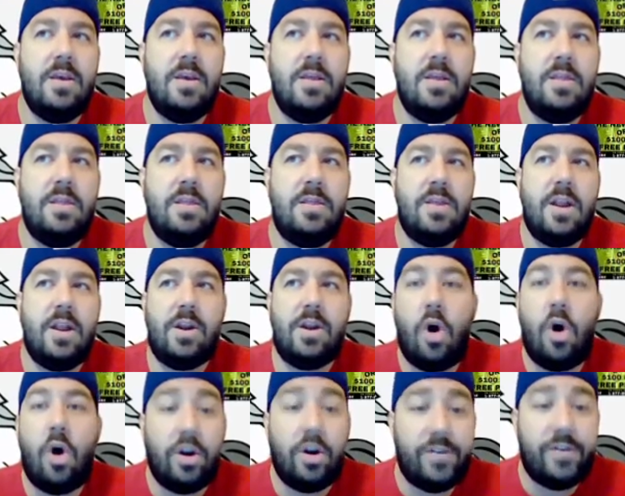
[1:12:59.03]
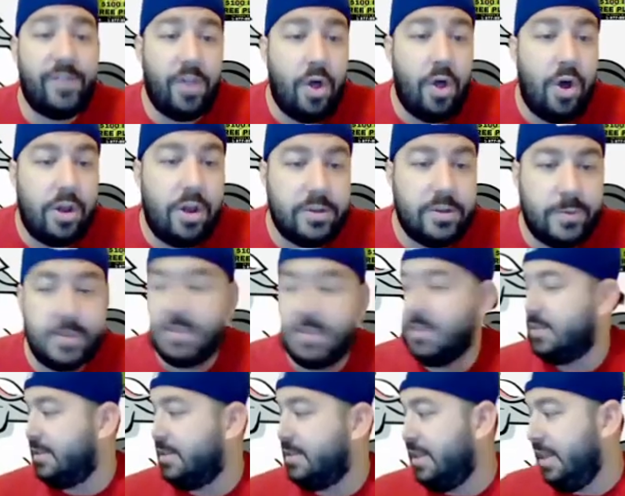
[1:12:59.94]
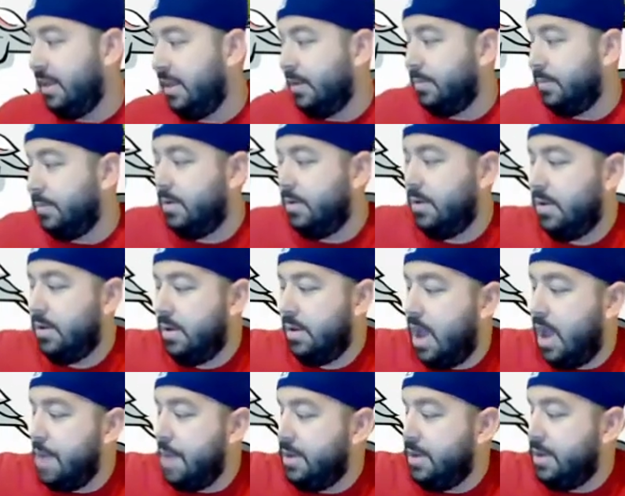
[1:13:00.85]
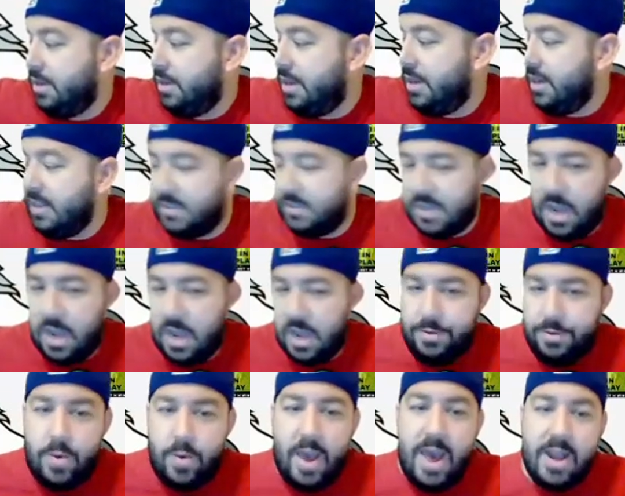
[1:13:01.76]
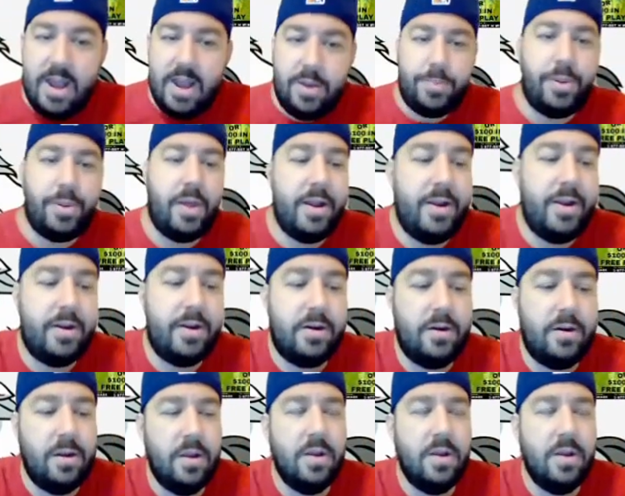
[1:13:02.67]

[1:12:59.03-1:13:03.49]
there are flaws with this team. I mean, anytime you add a player